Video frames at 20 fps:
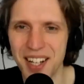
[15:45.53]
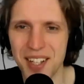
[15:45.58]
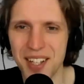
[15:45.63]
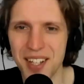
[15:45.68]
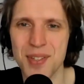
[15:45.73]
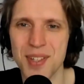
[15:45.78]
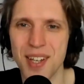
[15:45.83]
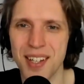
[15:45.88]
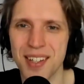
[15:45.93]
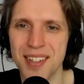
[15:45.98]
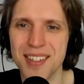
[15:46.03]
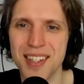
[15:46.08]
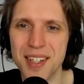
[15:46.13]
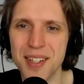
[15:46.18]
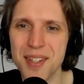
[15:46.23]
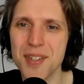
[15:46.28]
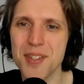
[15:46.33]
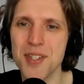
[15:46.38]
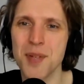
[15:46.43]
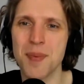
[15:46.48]
Got it, Susanne.
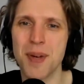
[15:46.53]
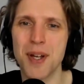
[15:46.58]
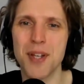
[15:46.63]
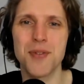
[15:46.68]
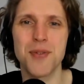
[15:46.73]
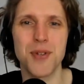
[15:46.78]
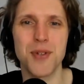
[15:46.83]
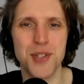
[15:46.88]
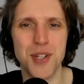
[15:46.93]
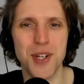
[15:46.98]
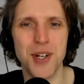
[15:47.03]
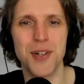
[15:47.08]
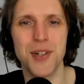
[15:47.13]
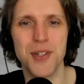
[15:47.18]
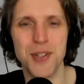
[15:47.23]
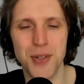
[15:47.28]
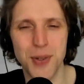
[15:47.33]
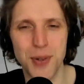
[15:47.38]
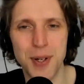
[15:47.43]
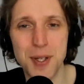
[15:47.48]
Thank you so much for
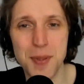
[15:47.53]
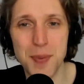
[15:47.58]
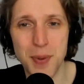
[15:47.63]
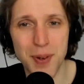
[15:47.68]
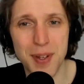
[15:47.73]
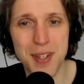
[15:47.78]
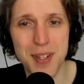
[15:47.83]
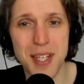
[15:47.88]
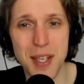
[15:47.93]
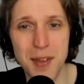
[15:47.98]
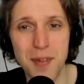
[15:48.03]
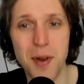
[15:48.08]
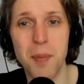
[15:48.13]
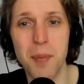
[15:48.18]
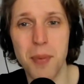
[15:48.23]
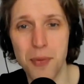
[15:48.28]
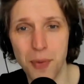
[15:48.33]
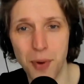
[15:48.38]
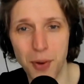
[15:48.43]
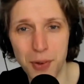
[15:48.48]
sharing your experience
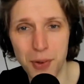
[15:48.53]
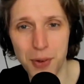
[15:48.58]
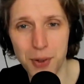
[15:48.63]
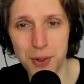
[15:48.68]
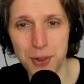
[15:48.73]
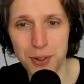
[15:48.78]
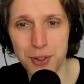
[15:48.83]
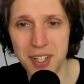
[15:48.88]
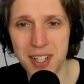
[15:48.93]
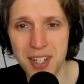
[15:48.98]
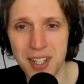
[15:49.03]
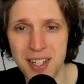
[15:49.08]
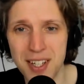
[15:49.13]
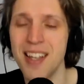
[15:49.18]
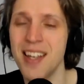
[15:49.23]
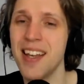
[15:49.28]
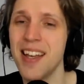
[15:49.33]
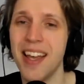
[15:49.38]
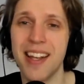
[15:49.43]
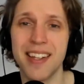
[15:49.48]
even before the
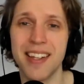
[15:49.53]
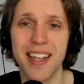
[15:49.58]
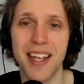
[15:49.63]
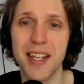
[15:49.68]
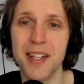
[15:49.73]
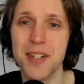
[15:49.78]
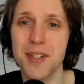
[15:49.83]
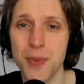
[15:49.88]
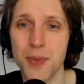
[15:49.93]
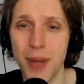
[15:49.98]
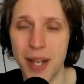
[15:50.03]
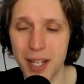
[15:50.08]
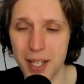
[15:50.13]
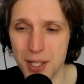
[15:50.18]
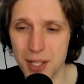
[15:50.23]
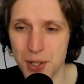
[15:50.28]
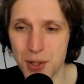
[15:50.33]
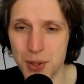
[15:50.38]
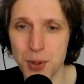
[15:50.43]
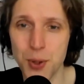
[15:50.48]
conference, and can't
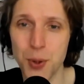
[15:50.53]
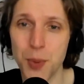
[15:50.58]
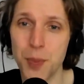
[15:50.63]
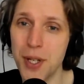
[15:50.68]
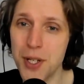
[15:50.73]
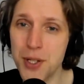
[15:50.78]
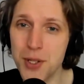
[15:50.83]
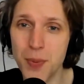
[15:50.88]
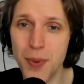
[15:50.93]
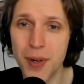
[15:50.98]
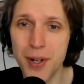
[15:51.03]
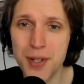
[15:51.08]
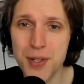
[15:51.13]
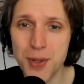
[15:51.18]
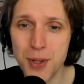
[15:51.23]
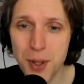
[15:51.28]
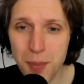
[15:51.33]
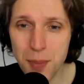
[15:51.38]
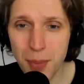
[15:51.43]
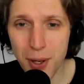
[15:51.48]
wait to meet you very
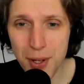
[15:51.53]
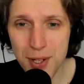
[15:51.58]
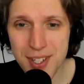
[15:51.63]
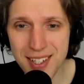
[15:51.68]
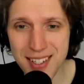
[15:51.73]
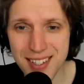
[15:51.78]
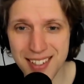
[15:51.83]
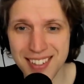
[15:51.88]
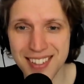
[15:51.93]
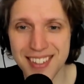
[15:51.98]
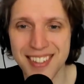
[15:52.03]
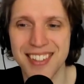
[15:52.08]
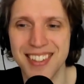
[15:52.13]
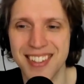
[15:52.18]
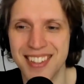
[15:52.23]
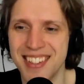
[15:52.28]
soon in person.